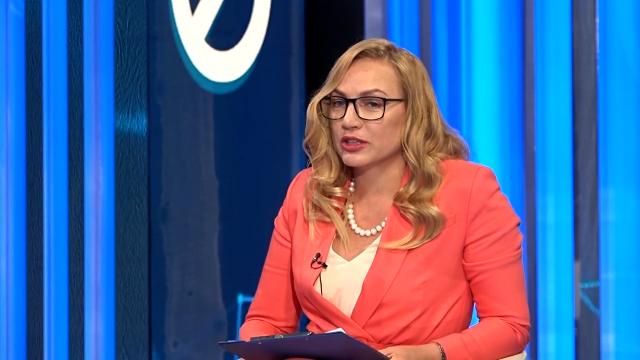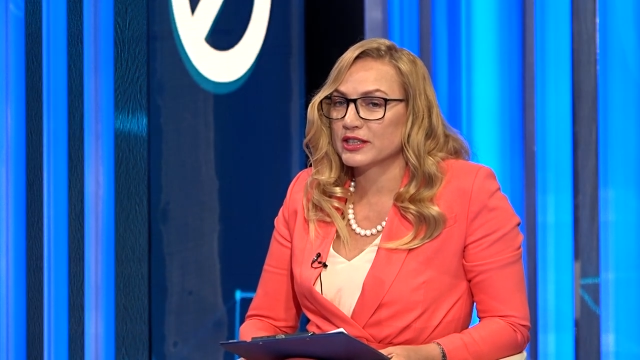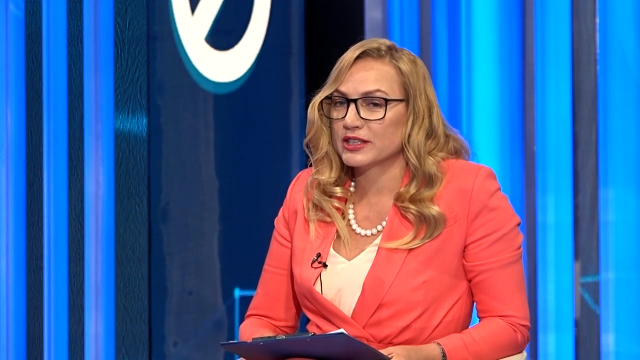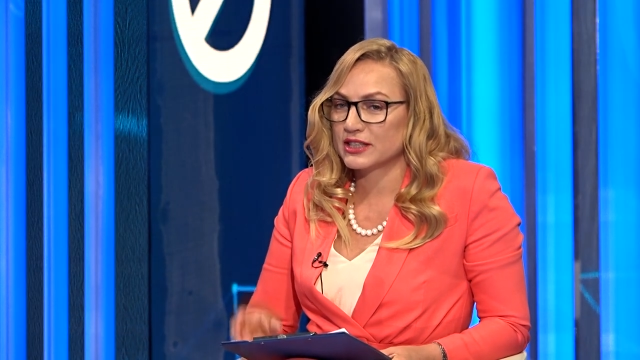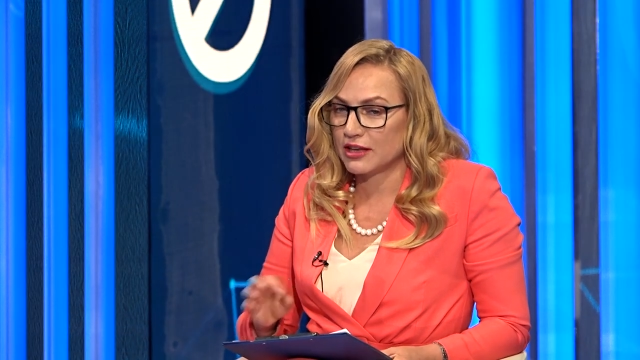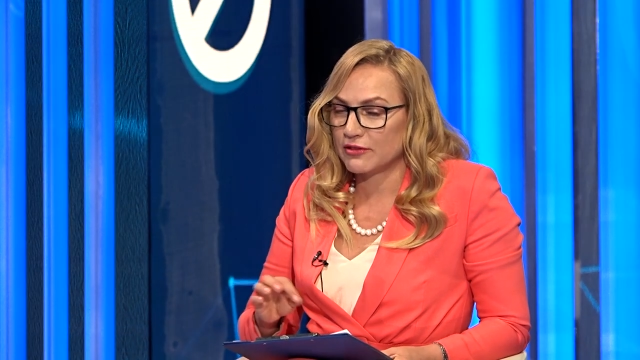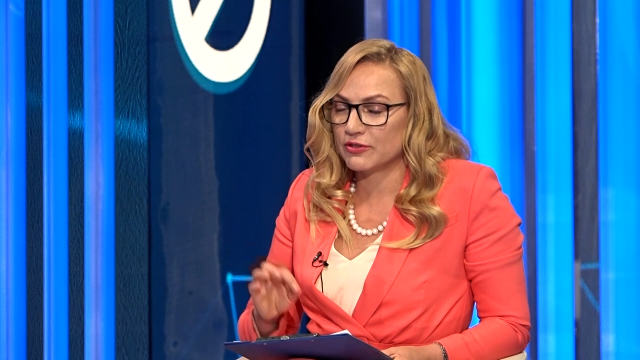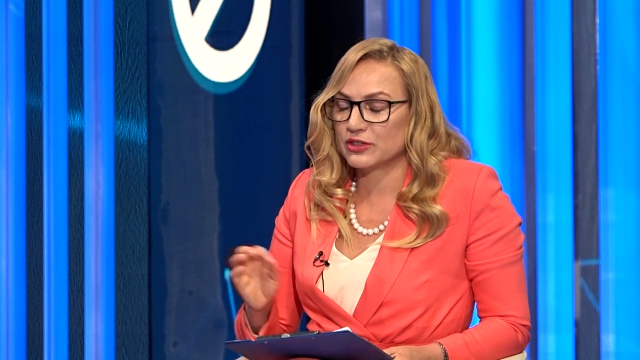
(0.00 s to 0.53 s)

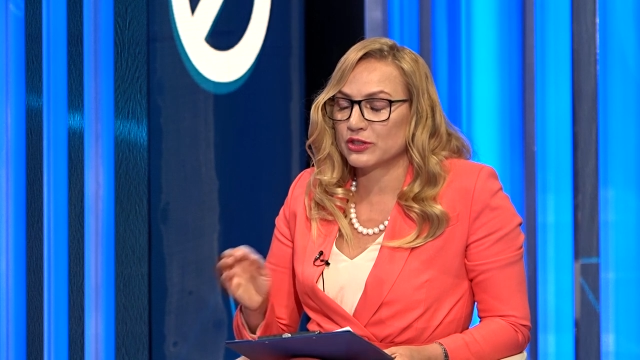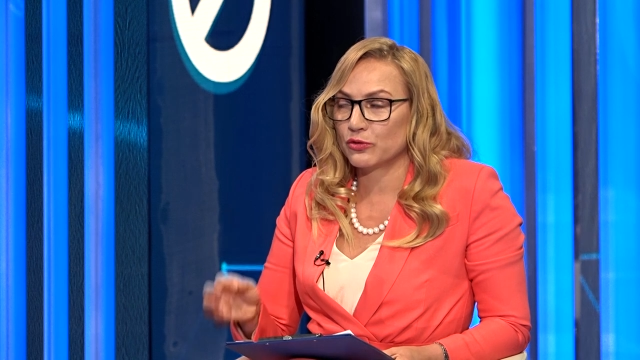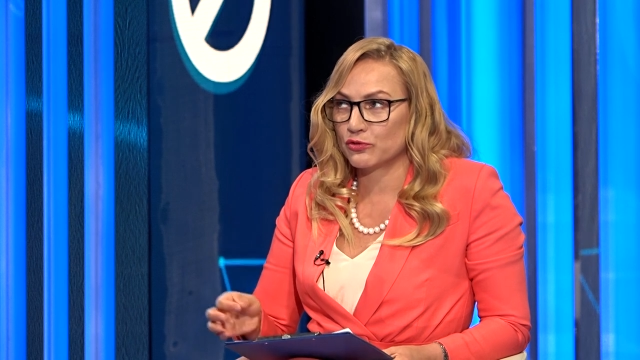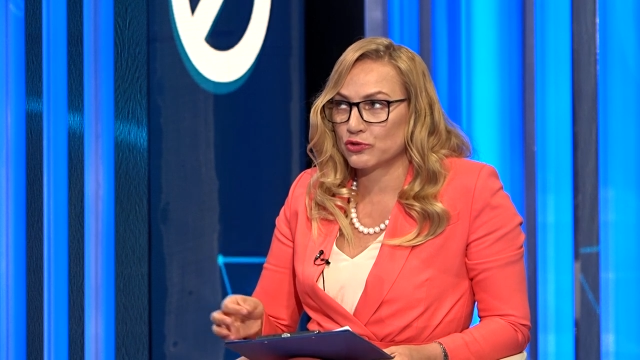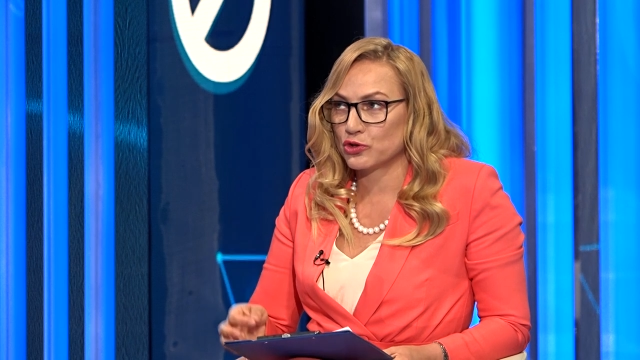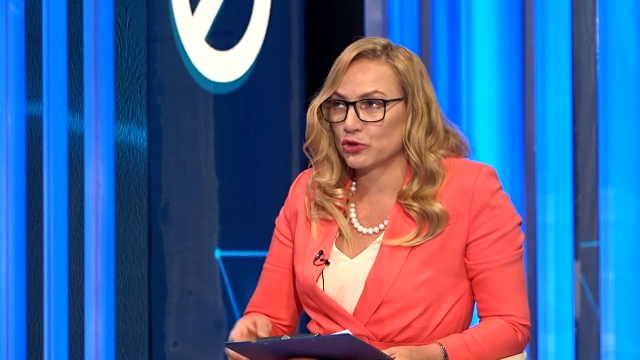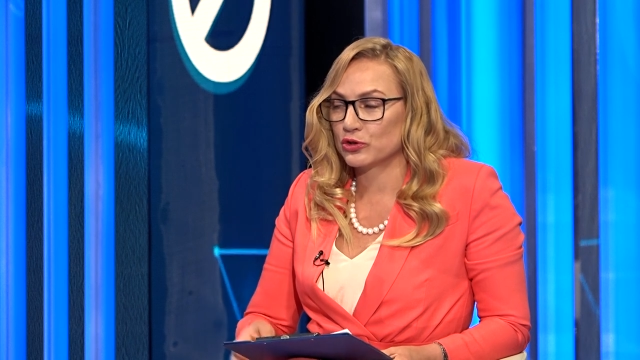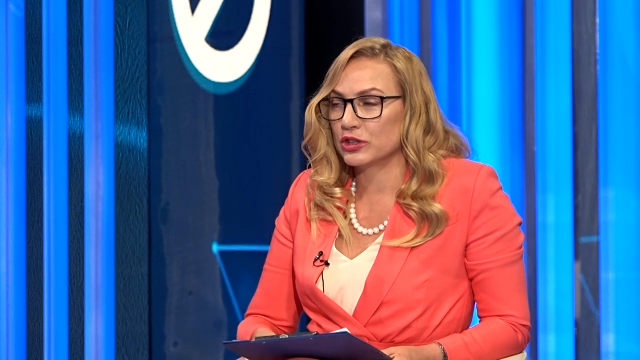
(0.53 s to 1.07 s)
safety
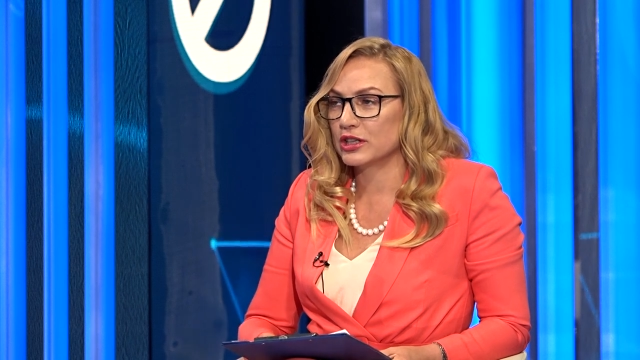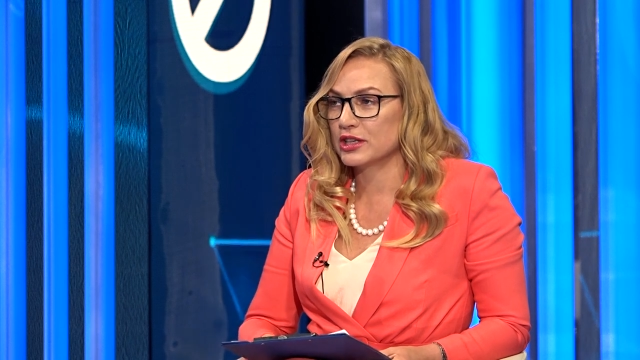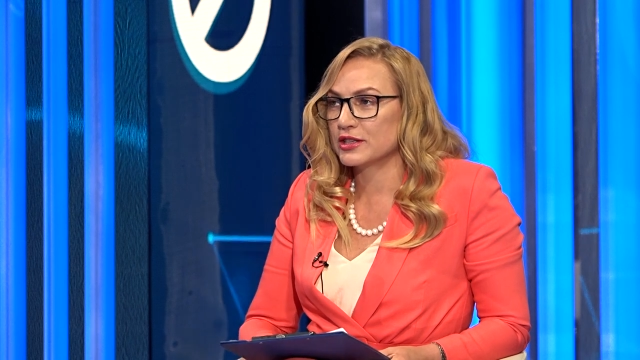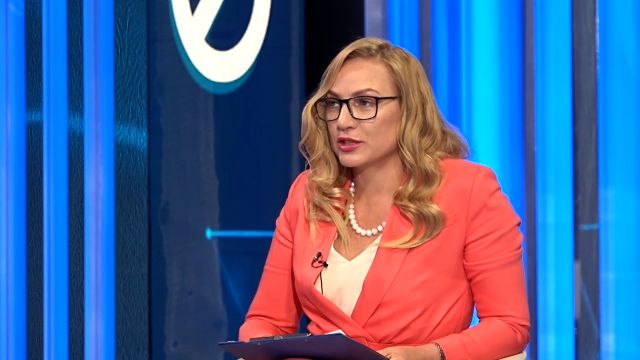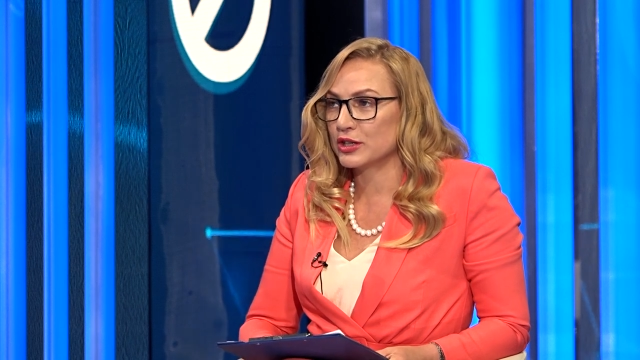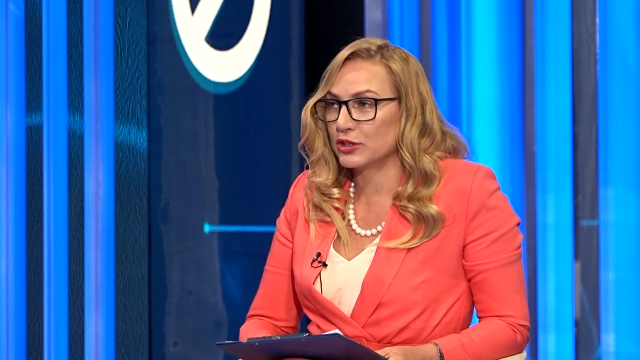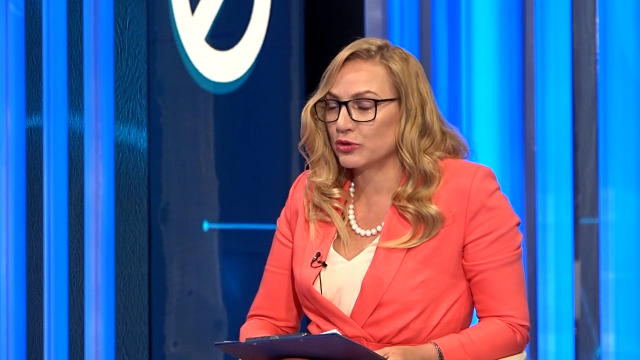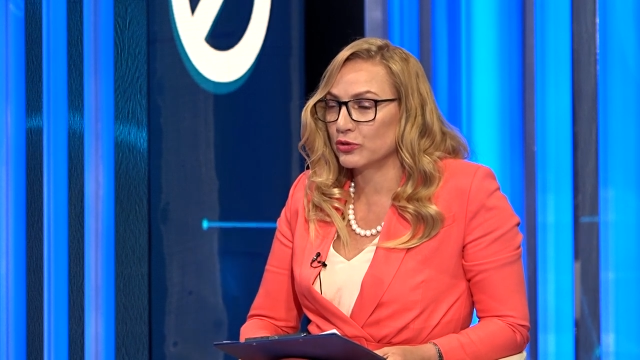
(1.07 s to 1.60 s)
of
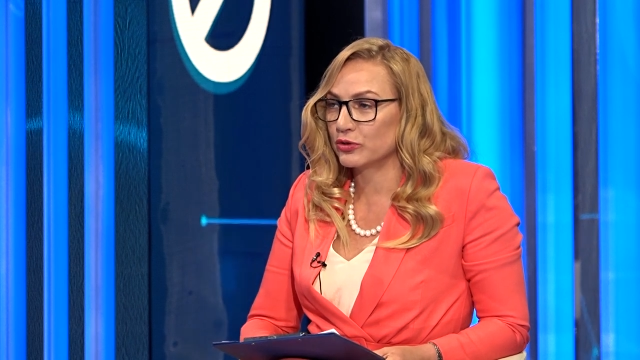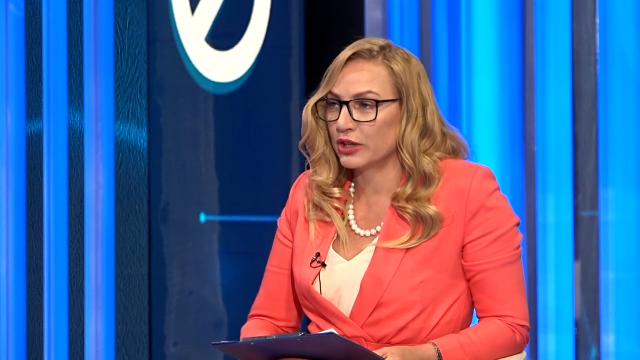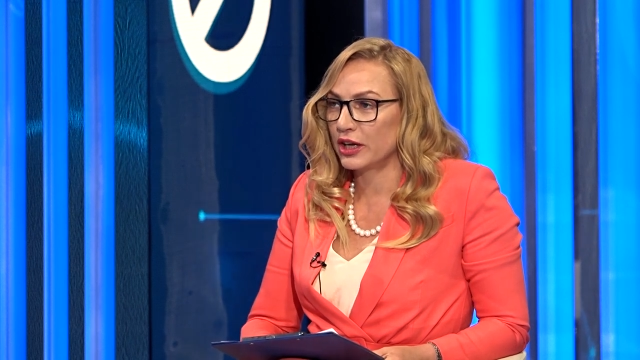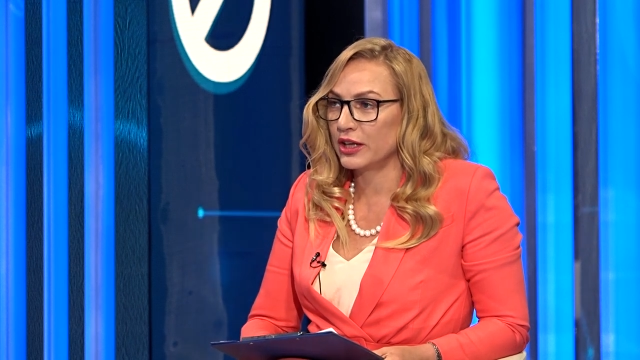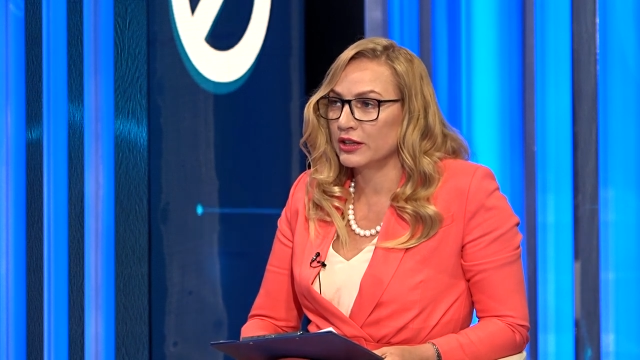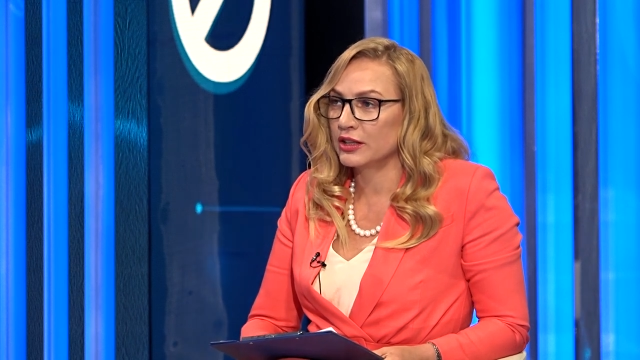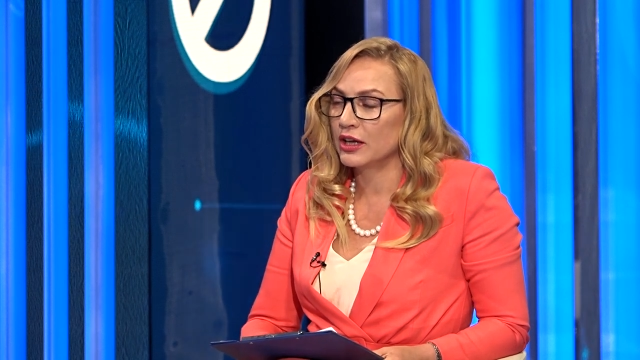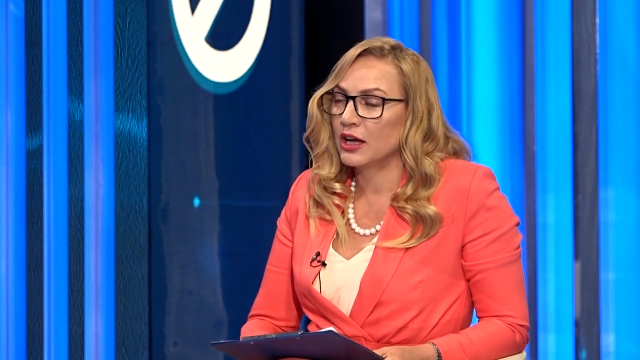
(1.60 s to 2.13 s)
journalists in
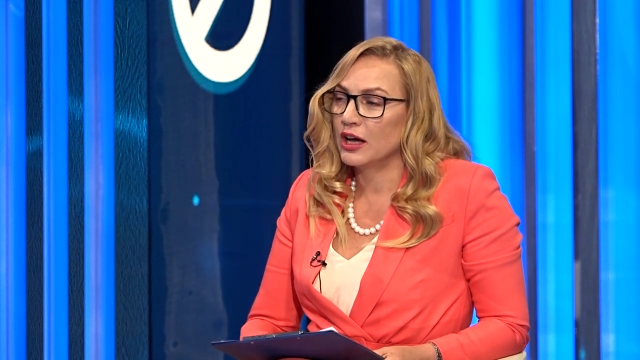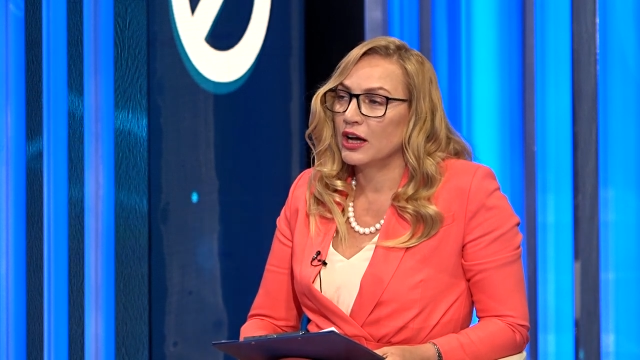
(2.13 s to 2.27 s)
Ukraine?